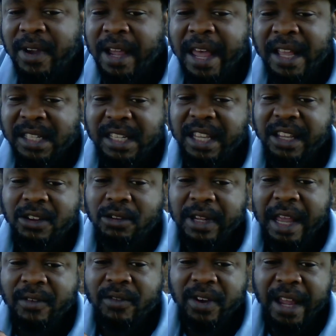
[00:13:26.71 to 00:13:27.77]
Ezekiel
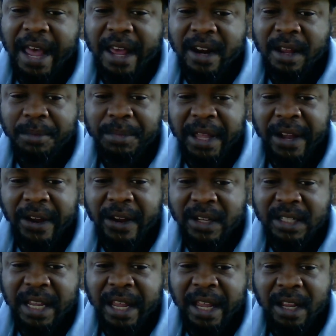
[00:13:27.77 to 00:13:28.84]
never got up there and
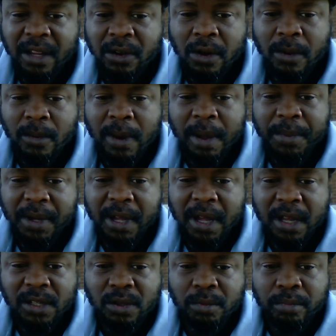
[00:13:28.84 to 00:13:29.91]
said, you know what,
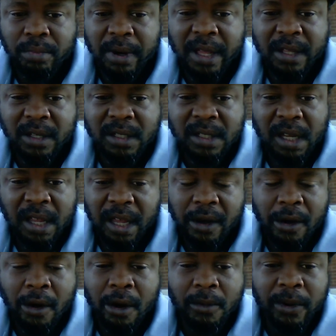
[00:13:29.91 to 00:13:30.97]
because you brothers
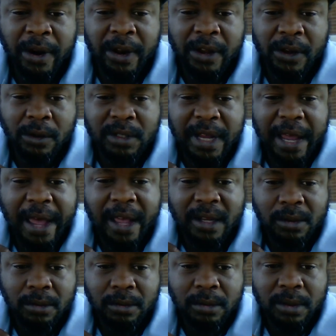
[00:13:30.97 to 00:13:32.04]
aren't wearing your
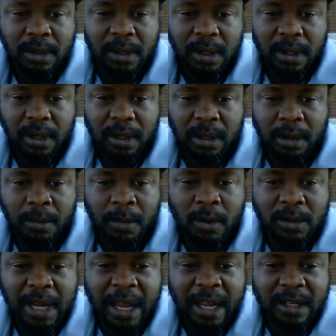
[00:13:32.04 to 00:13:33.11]
tassels, the
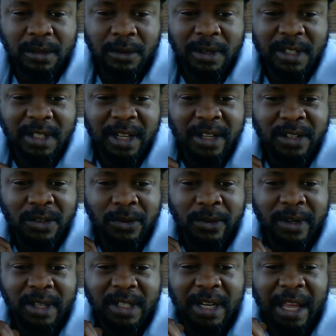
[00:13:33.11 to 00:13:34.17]
Most High is going to send you
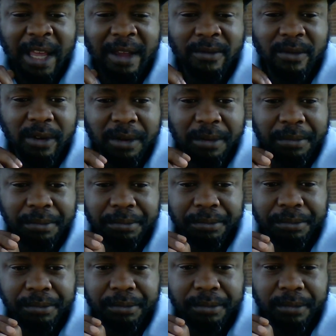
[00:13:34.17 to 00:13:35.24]
into slavery.
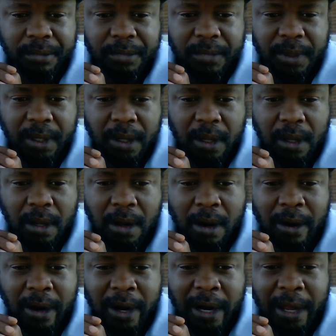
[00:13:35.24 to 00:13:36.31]

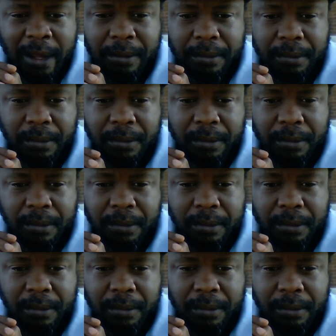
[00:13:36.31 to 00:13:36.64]
All right?